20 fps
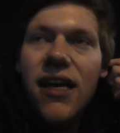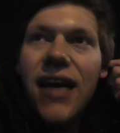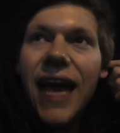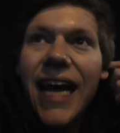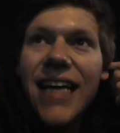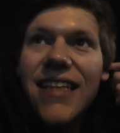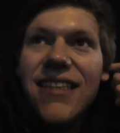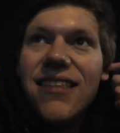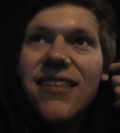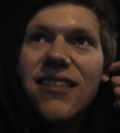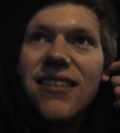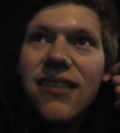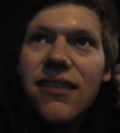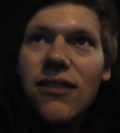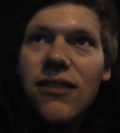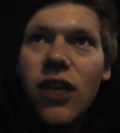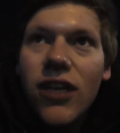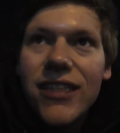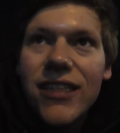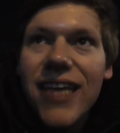It's
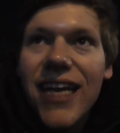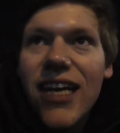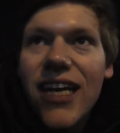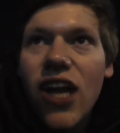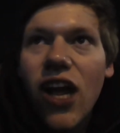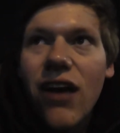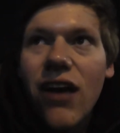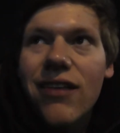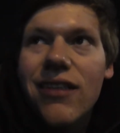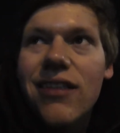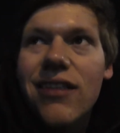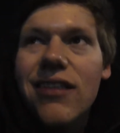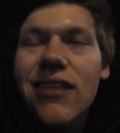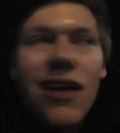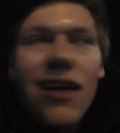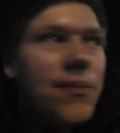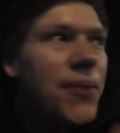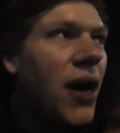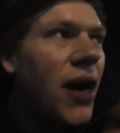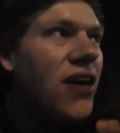like 10 o'clock,
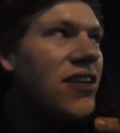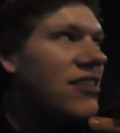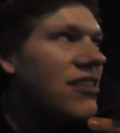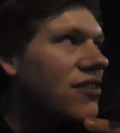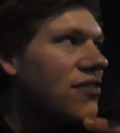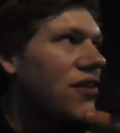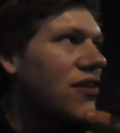but I still